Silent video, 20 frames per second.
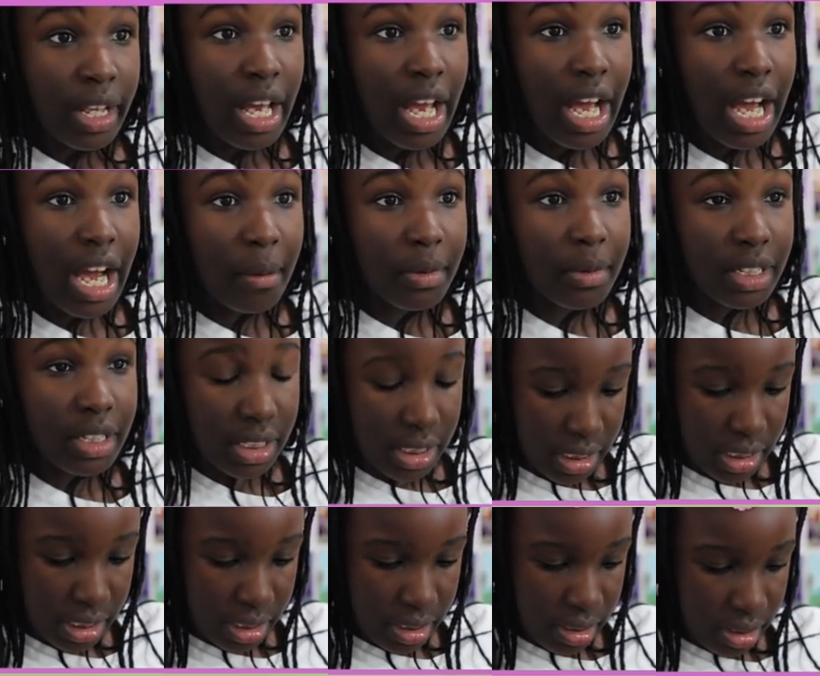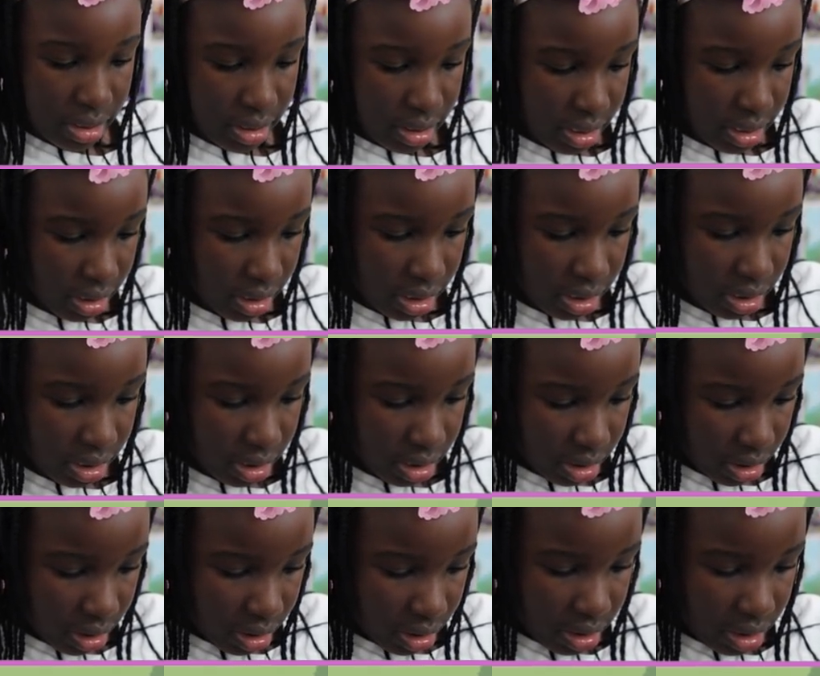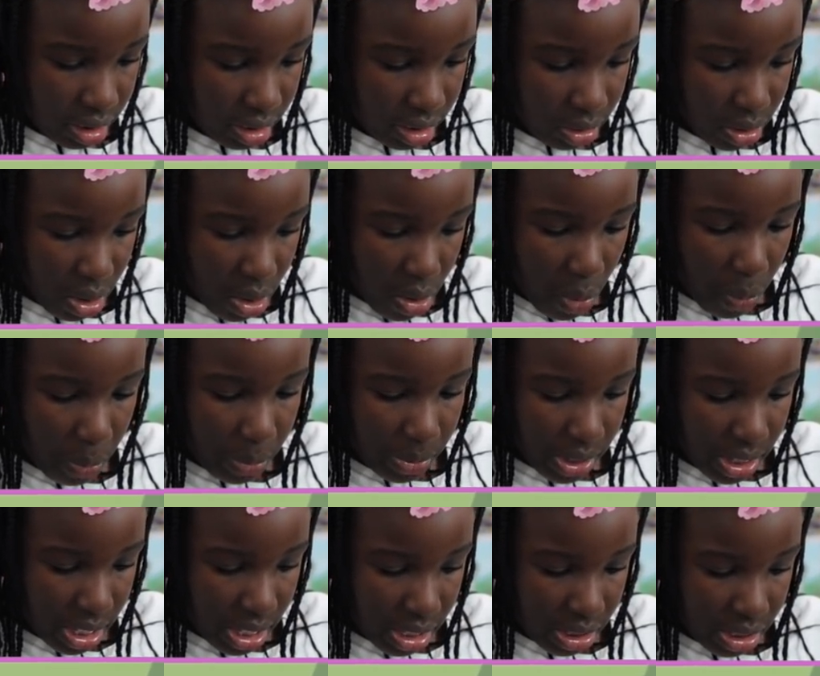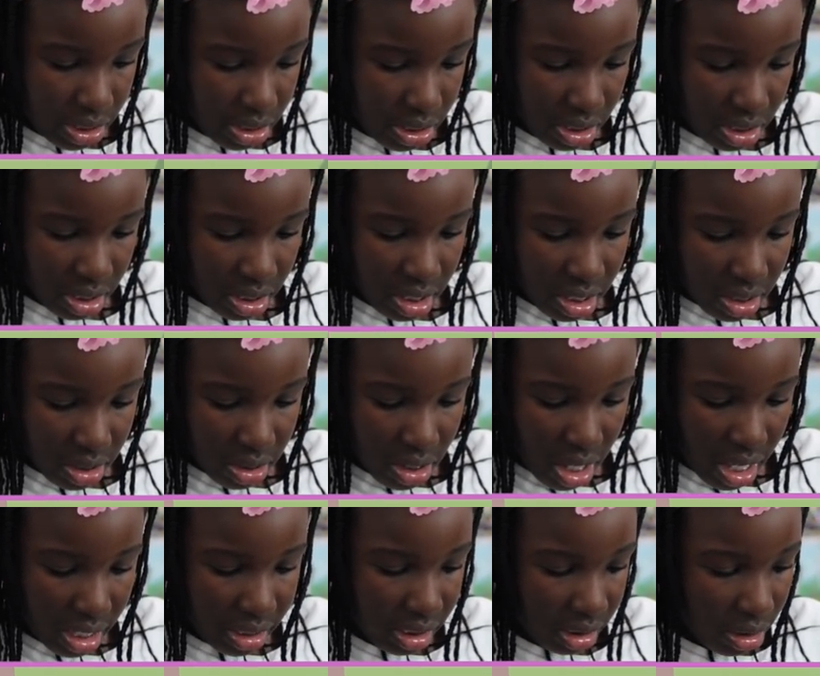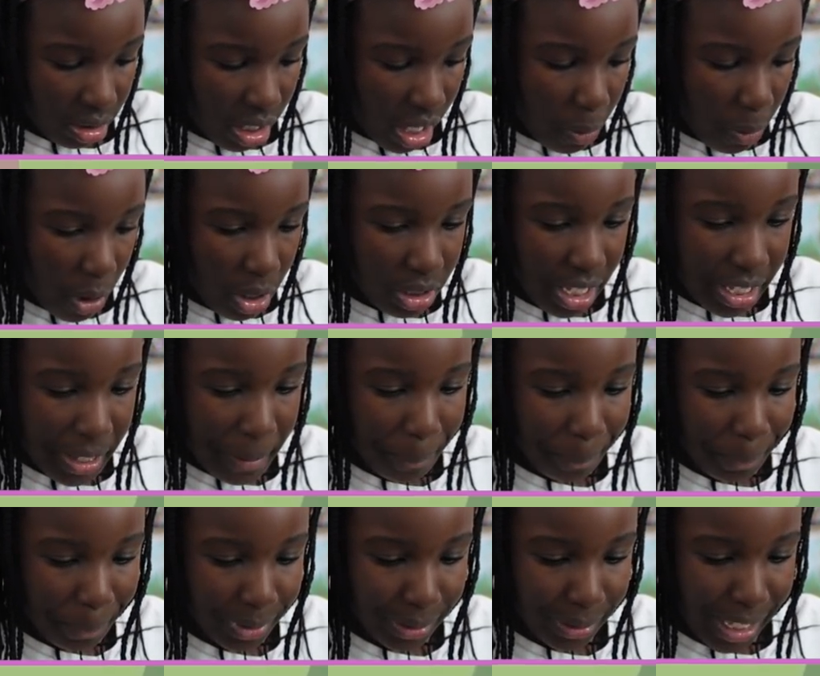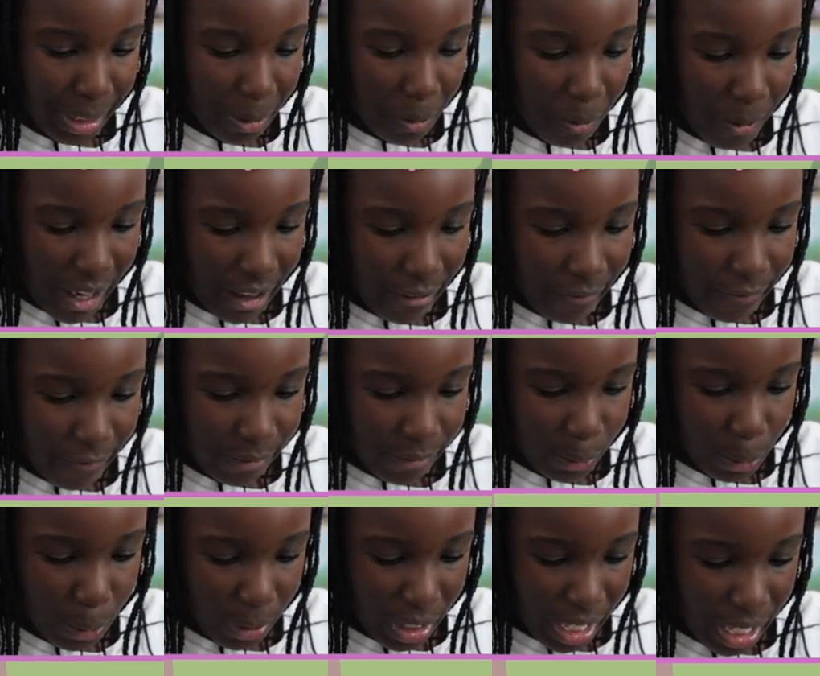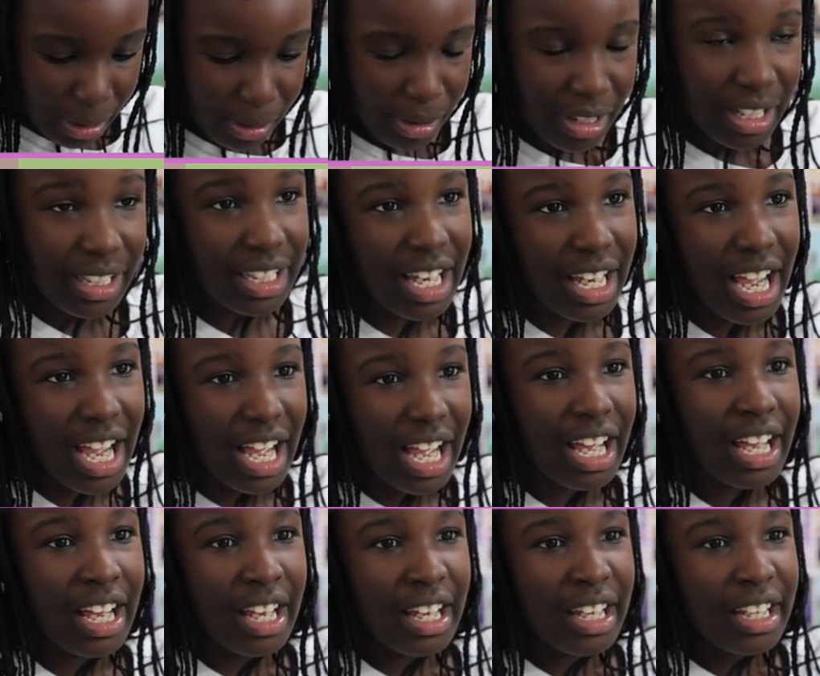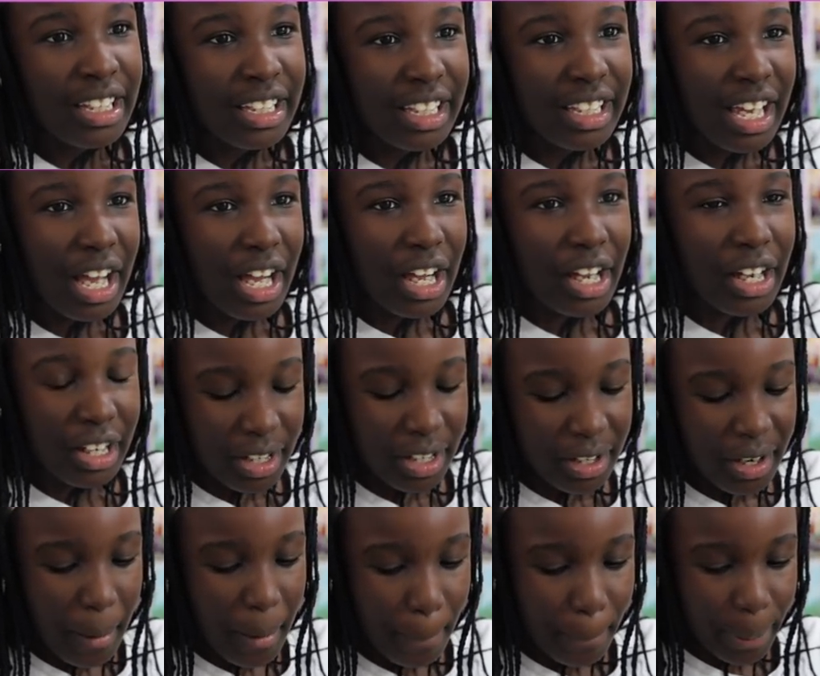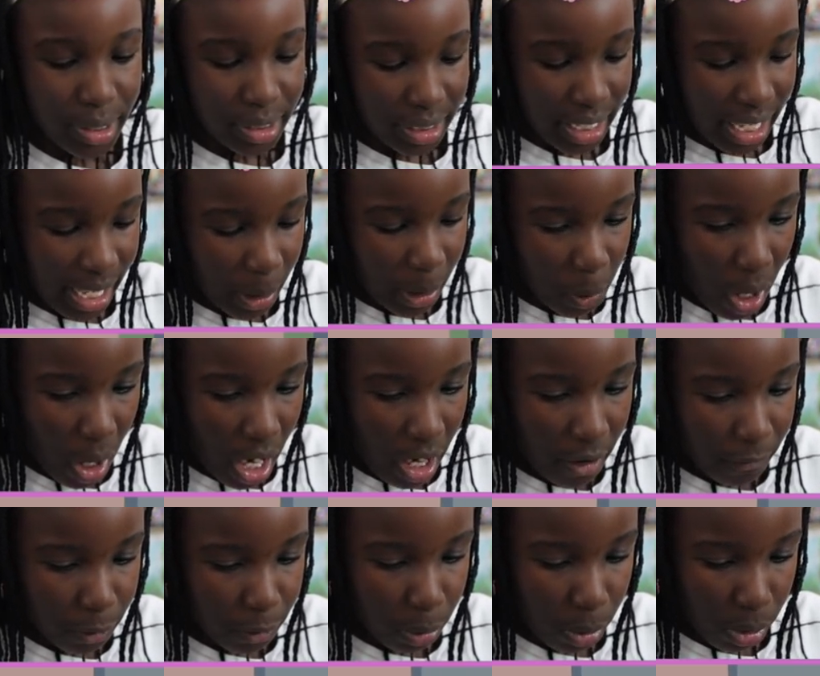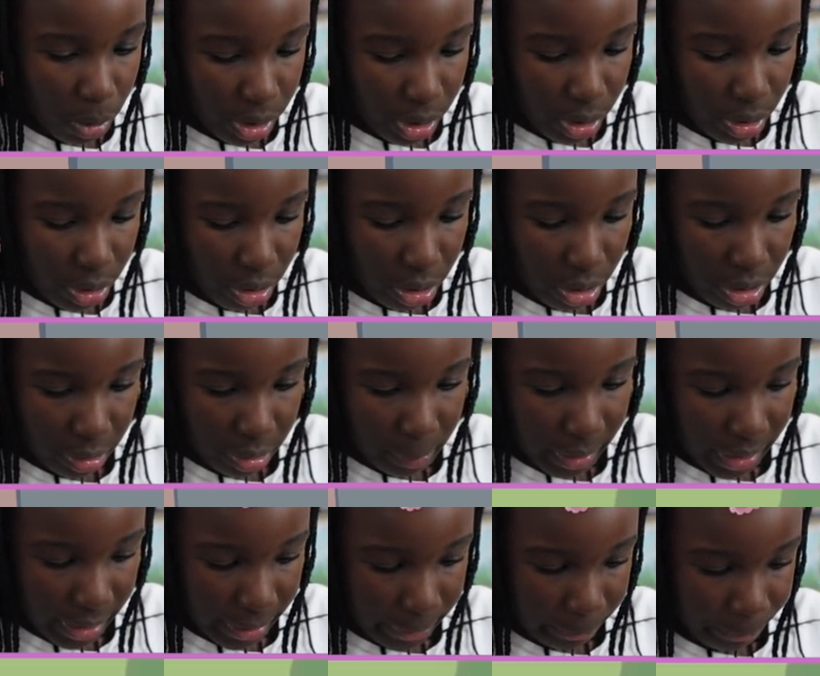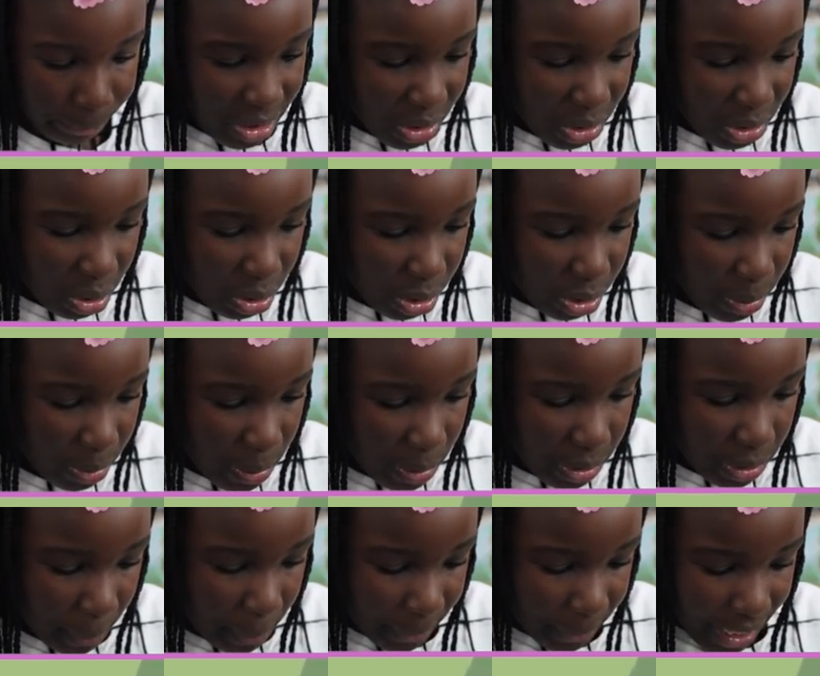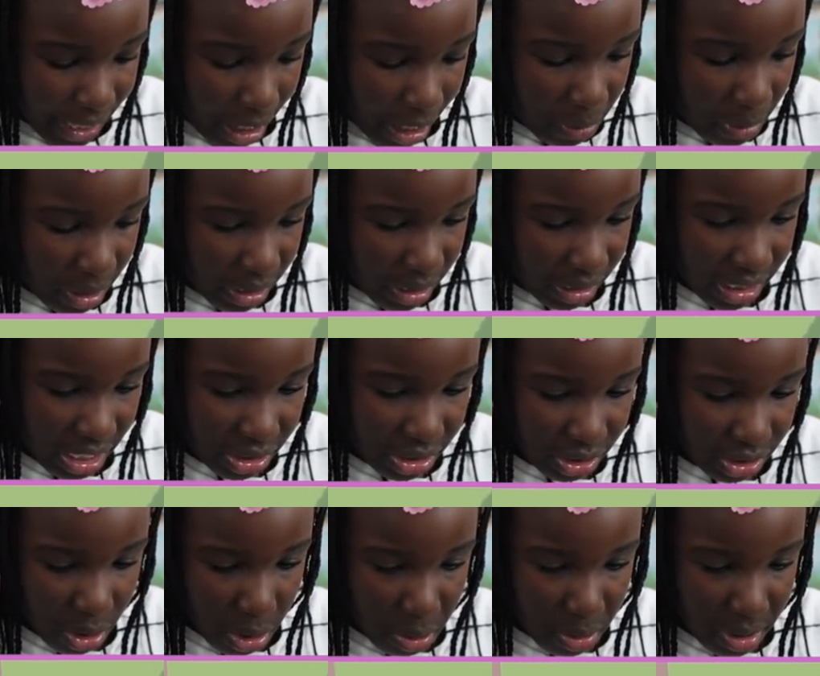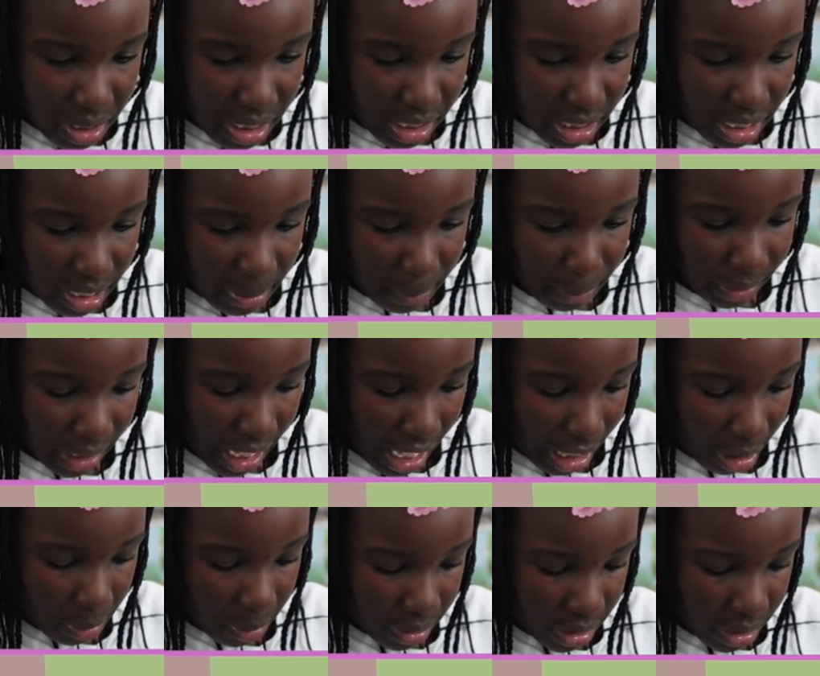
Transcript: Um, let's see. This, nope. This, I think I want like a plain white floor. I do. Yeah, yeah, a plain white floor. You heard me. Do, or do we want a black one? Let's go with a black one.